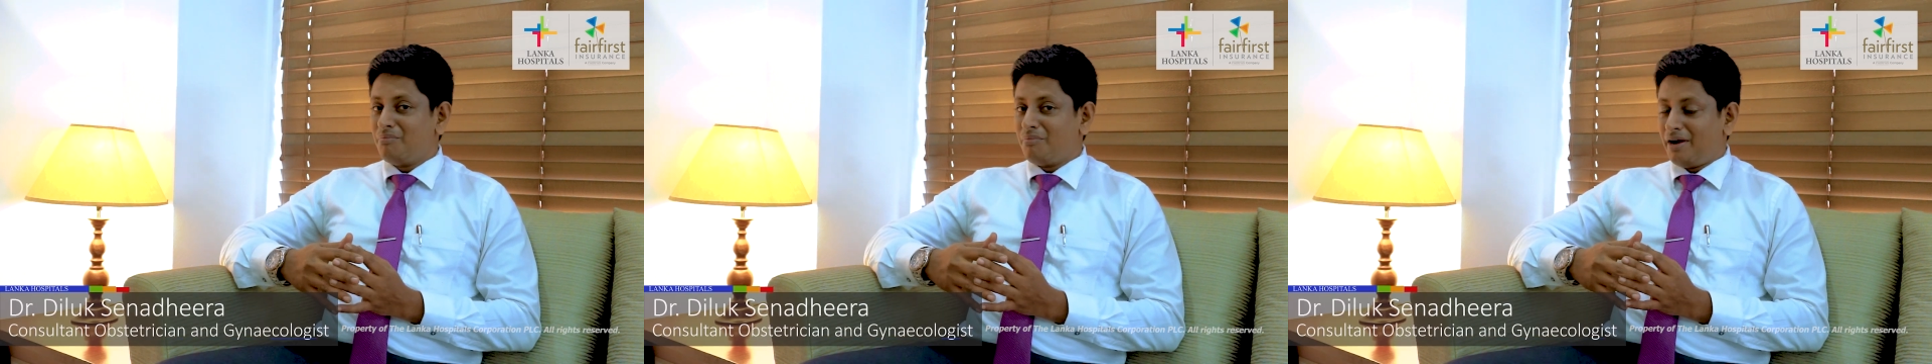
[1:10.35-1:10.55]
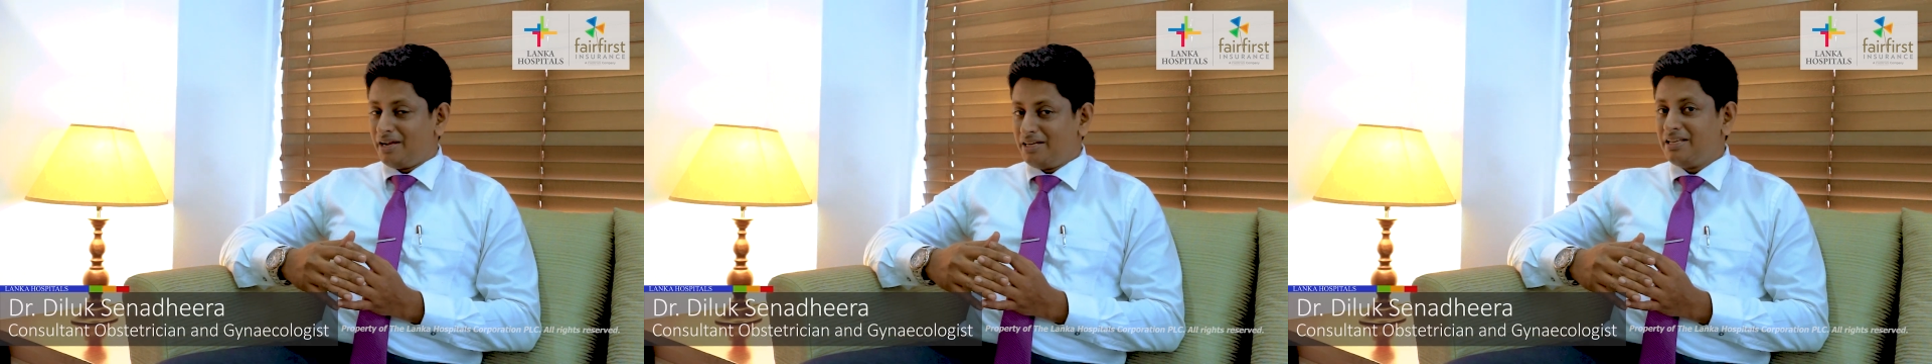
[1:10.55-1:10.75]

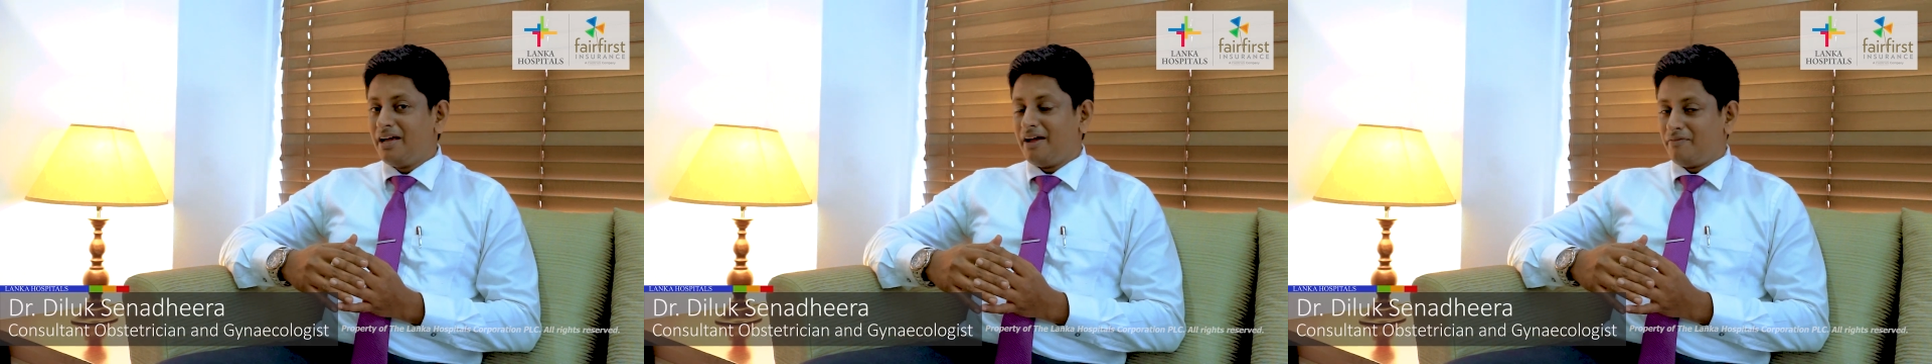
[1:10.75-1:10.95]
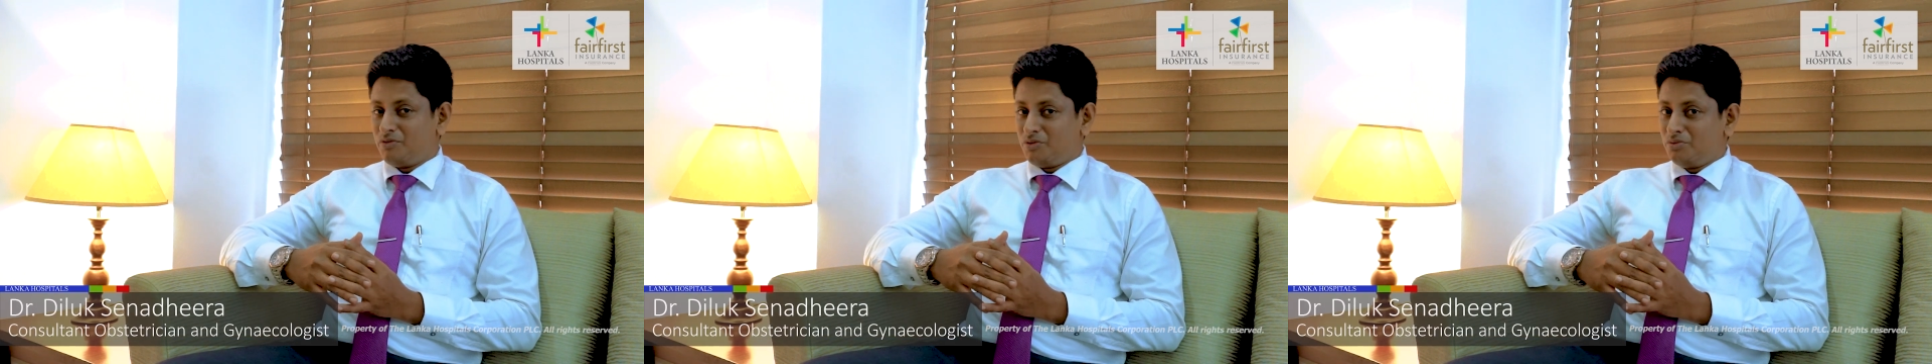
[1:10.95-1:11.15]
might
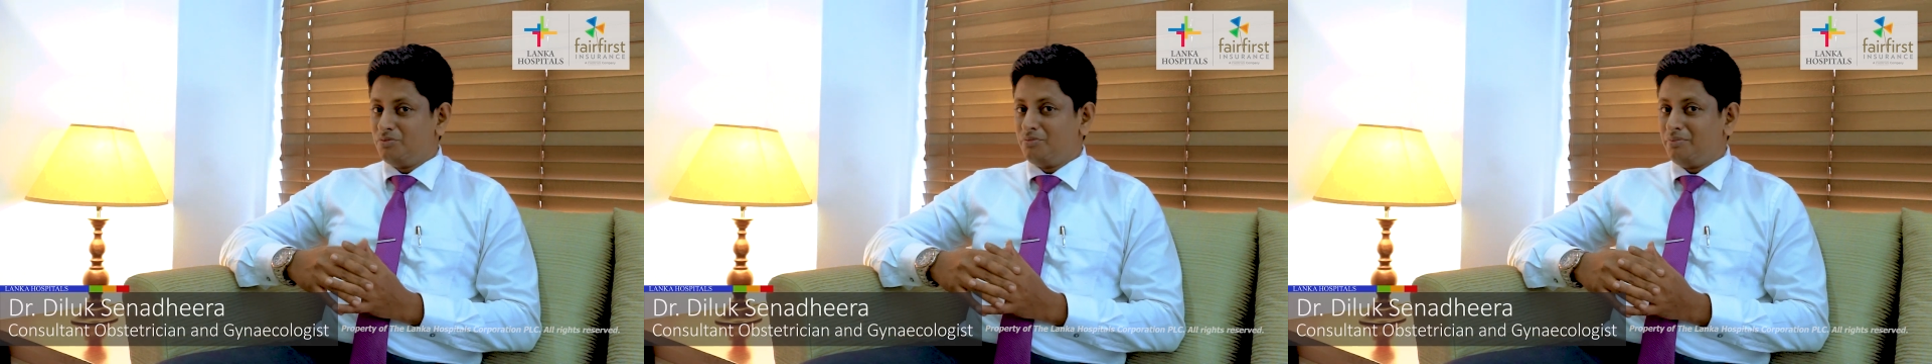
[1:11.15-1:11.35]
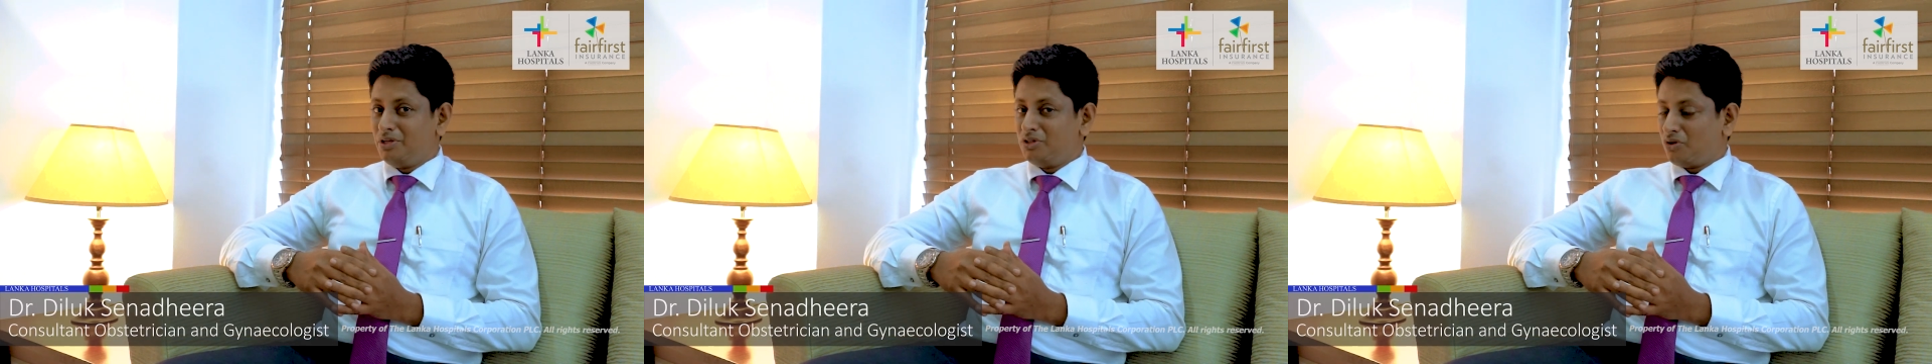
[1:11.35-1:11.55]
have to
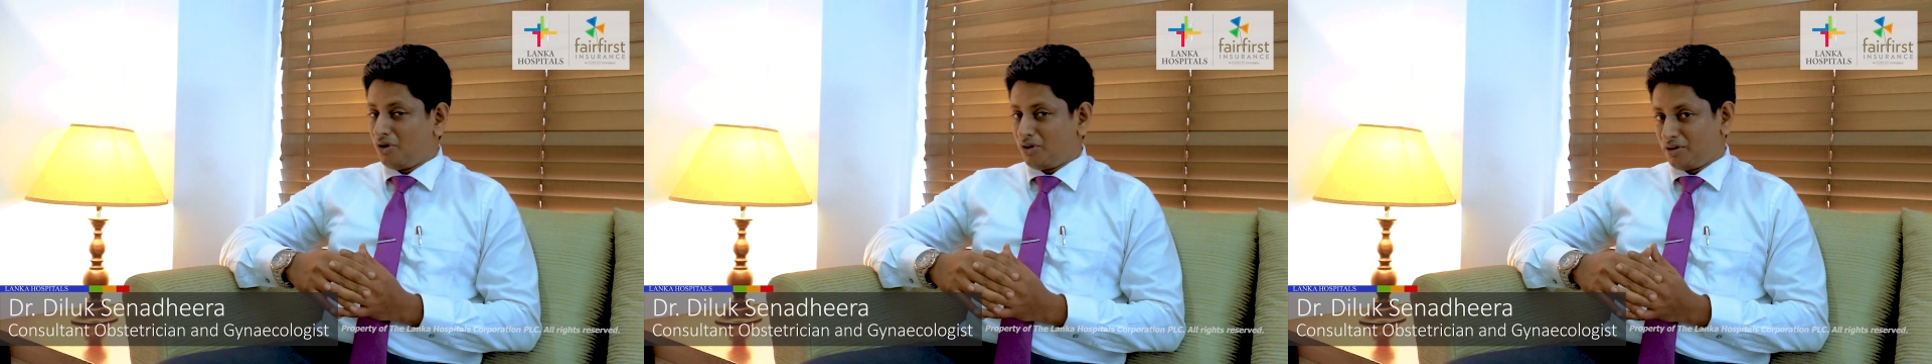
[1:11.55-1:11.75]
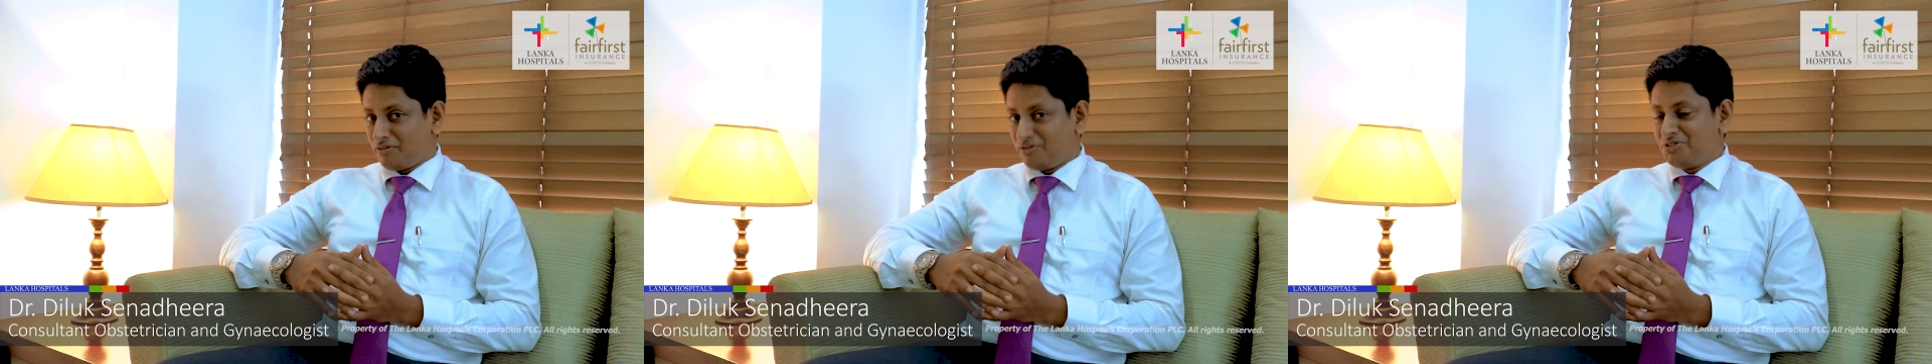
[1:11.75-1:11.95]
be
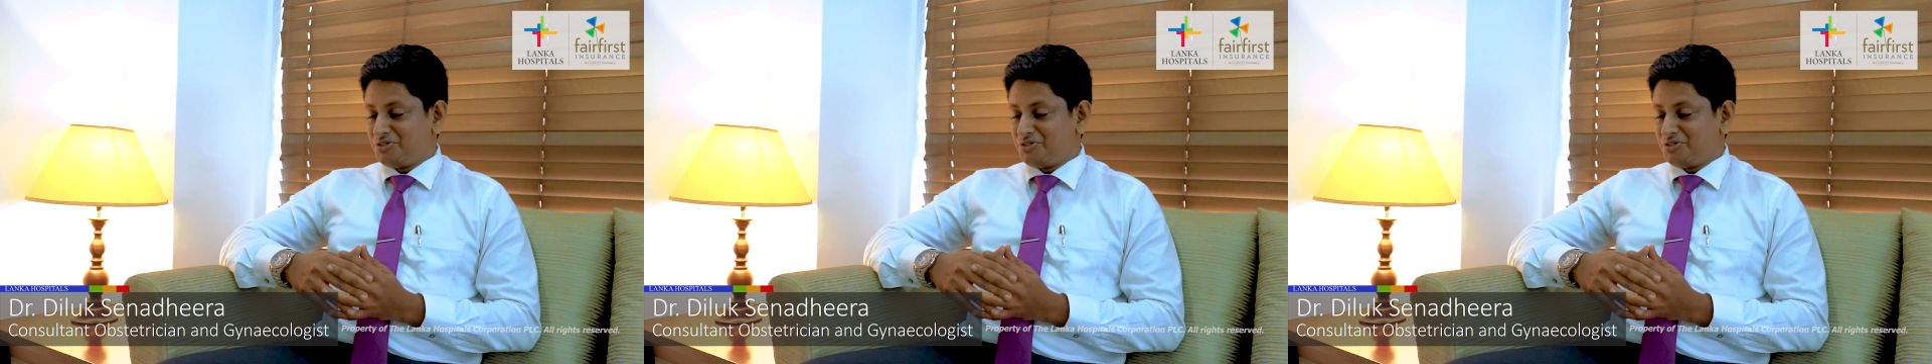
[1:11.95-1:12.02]
thought of.